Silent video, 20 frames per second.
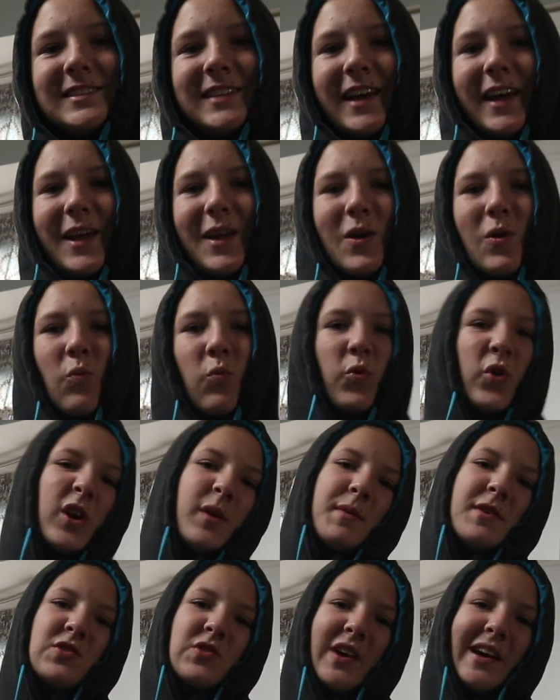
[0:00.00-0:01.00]
Today, we're
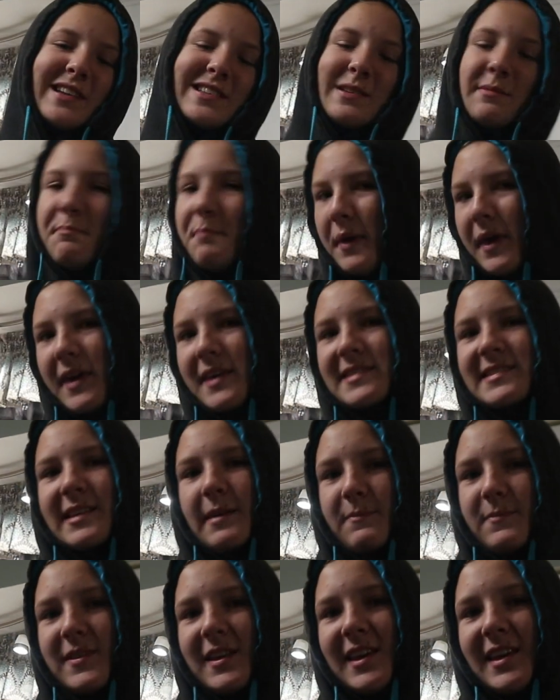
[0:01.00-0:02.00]
gonna be trying to bake
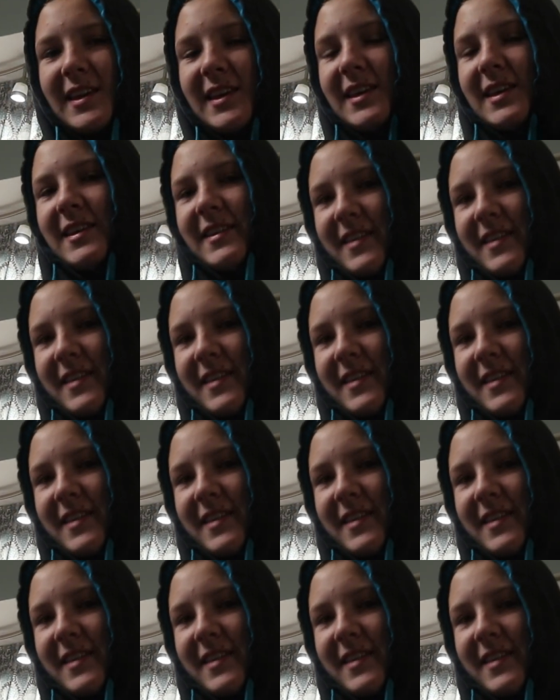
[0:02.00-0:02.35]
something